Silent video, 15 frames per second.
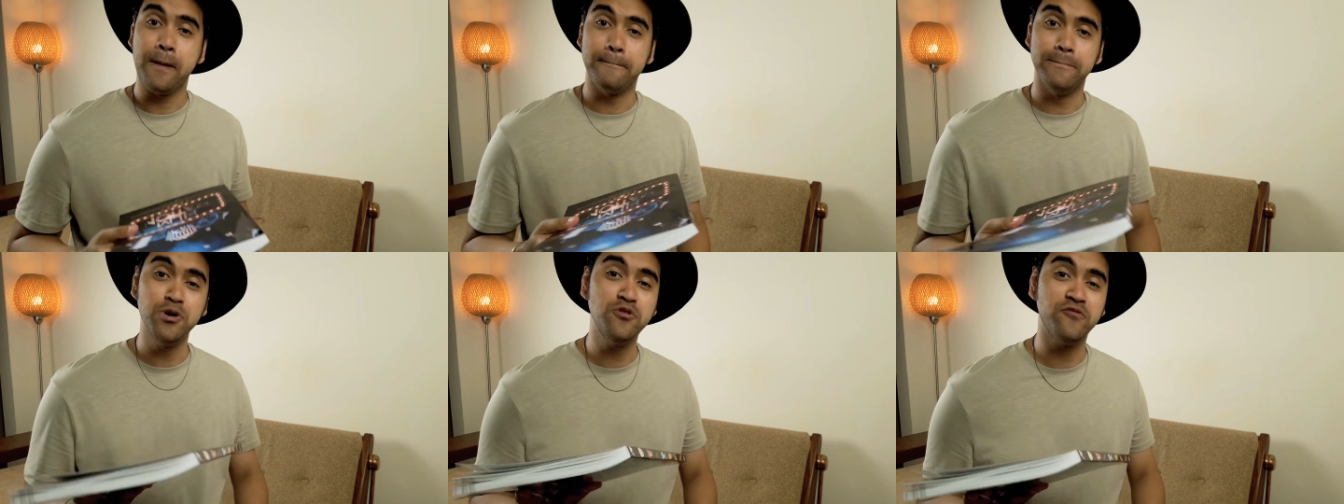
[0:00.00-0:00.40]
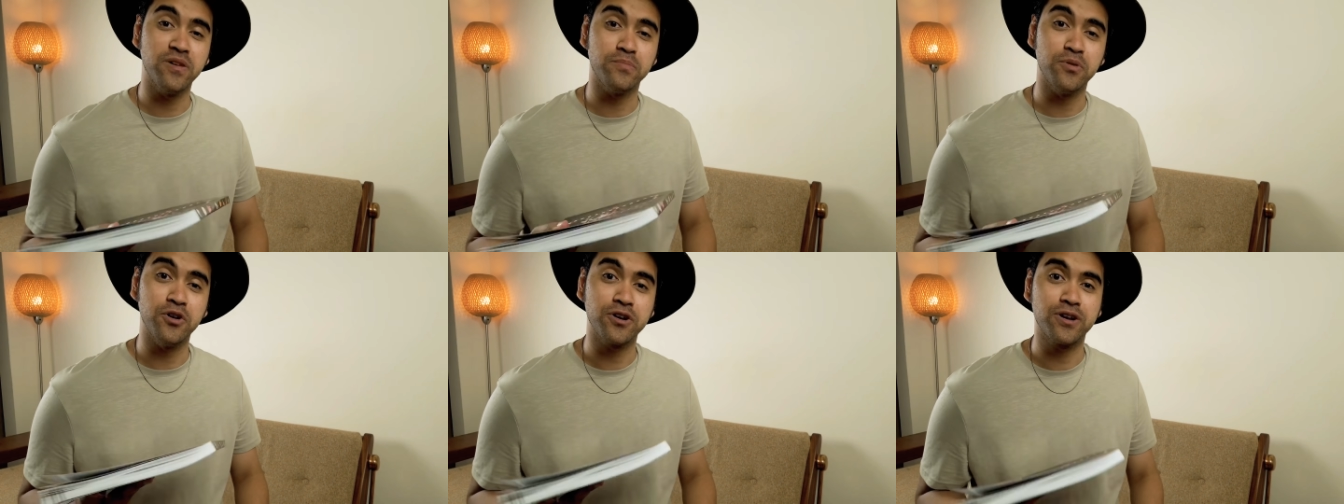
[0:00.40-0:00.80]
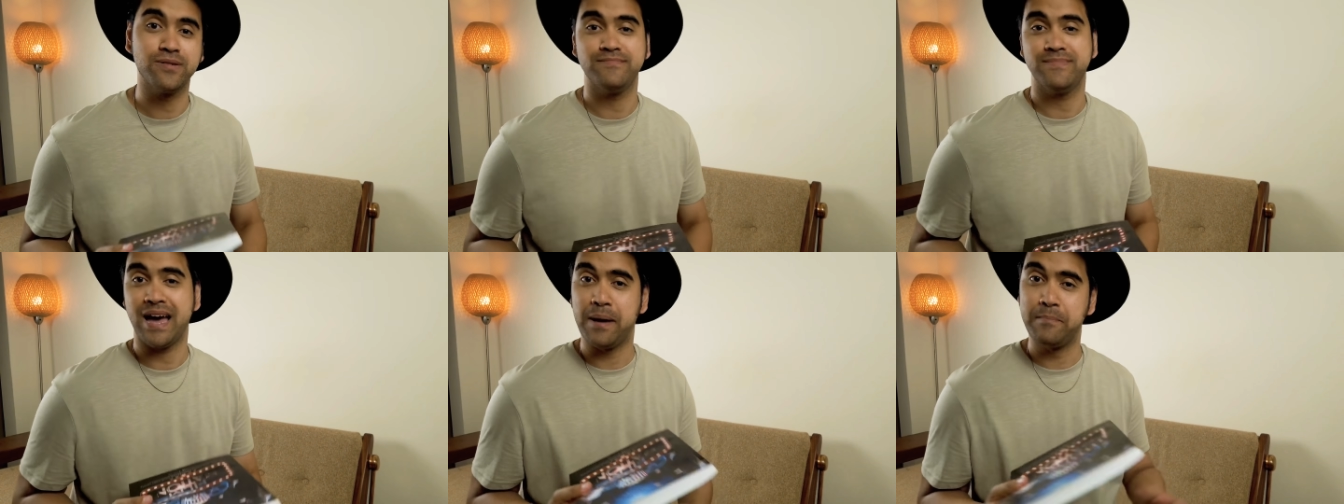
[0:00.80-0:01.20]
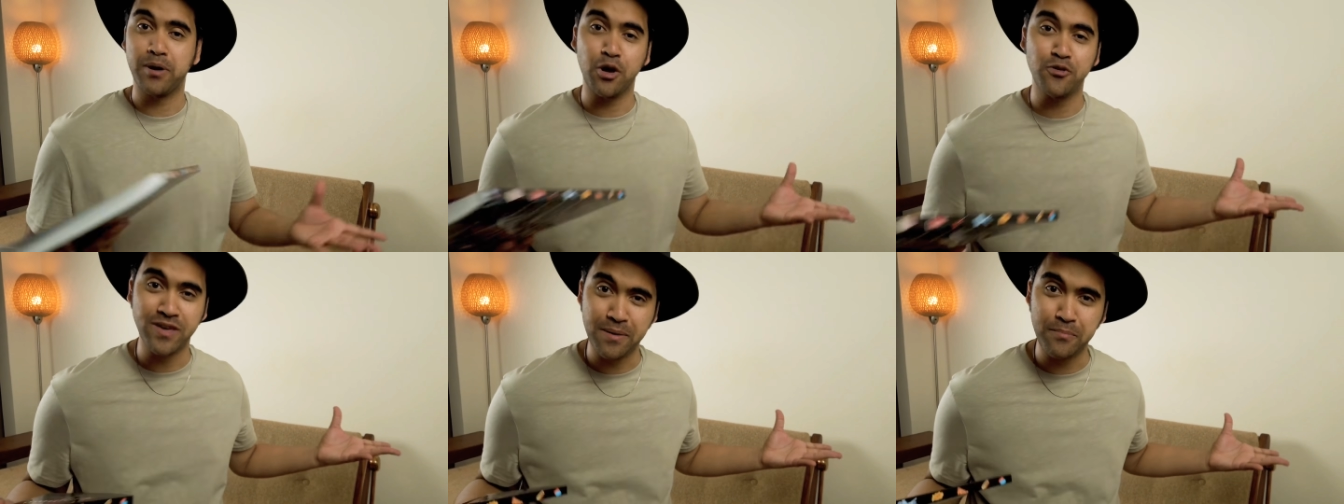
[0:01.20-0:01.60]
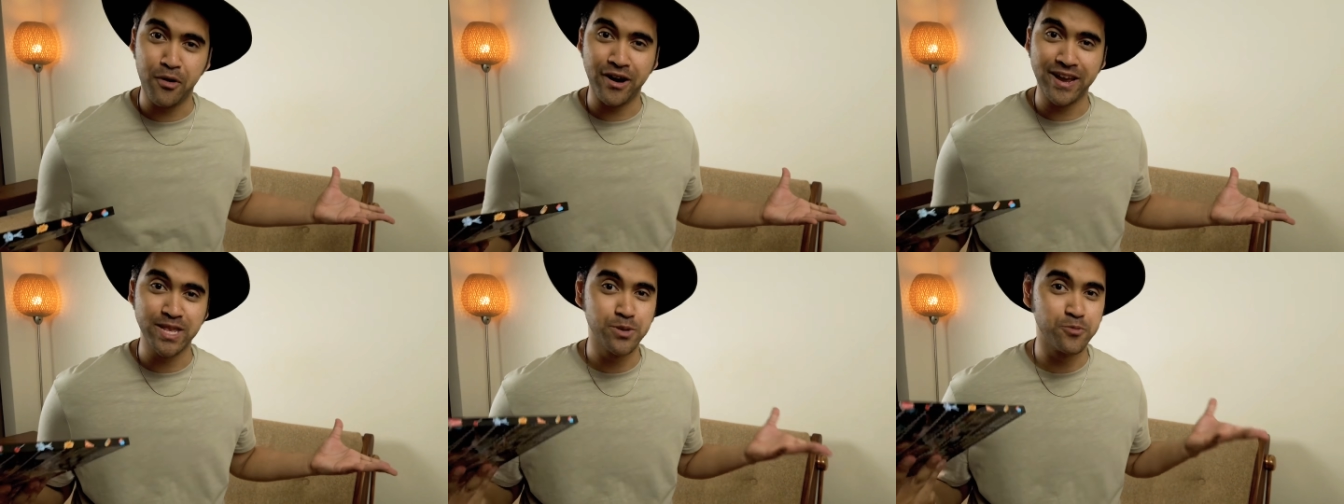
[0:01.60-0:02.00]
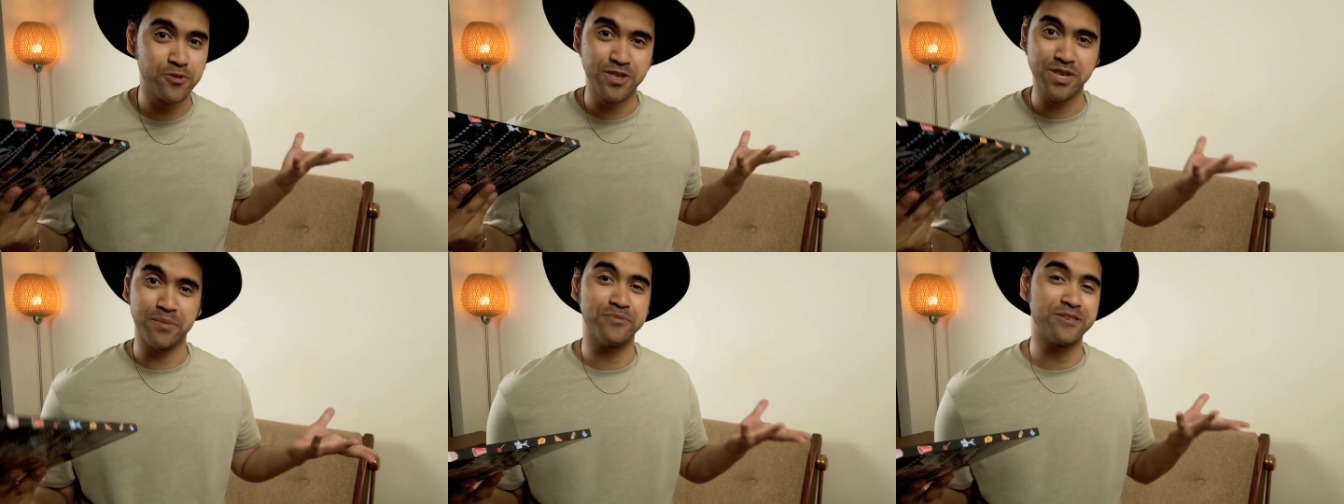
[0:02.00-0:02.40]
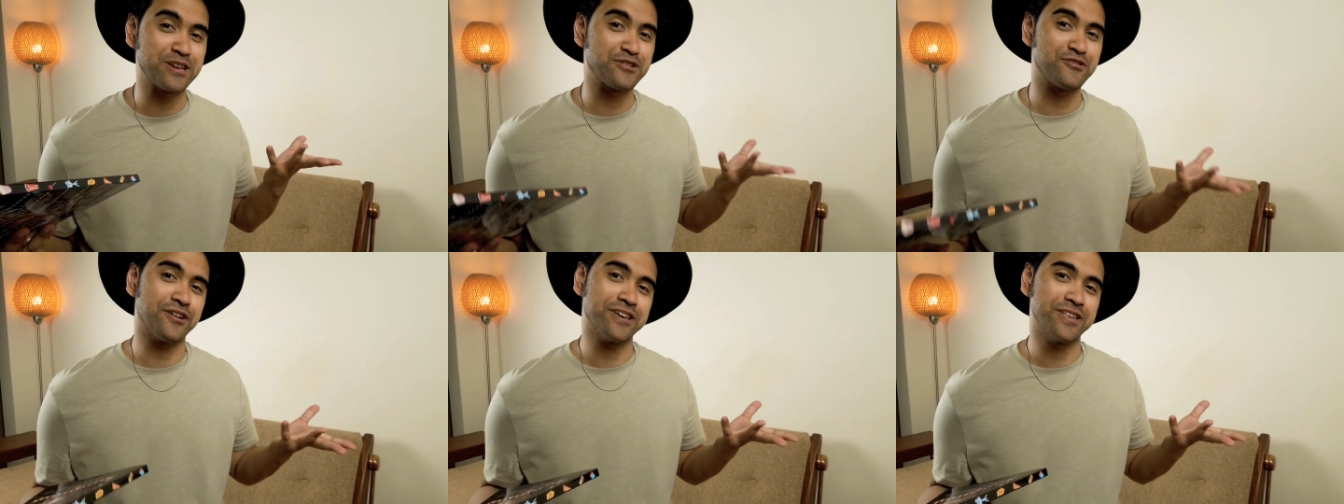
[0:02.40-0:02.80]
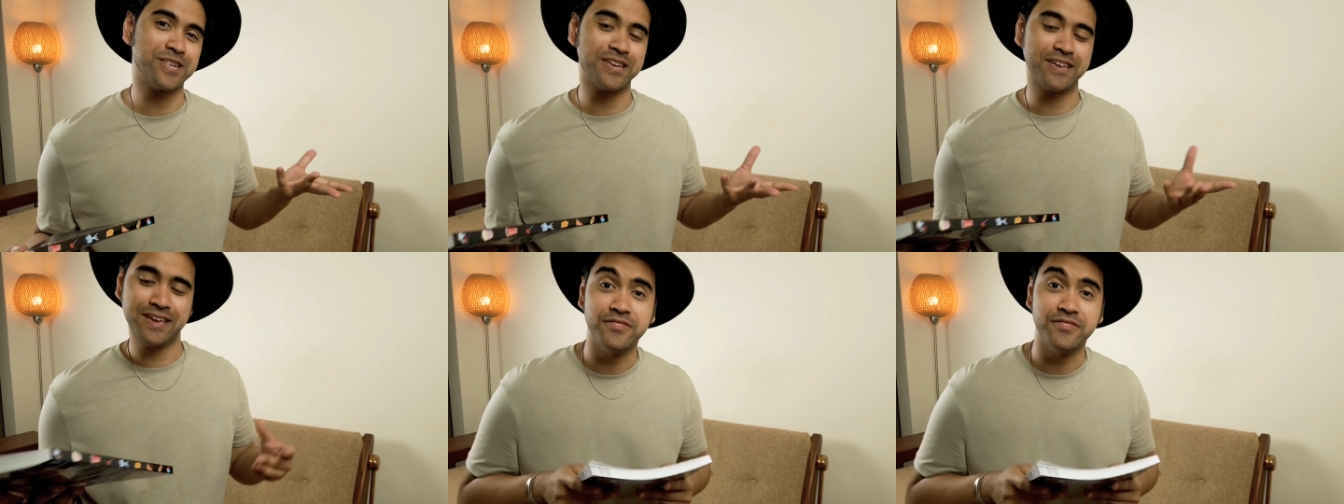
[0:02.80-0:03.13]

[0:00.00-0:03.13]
movie book and blow their minds with something crazy.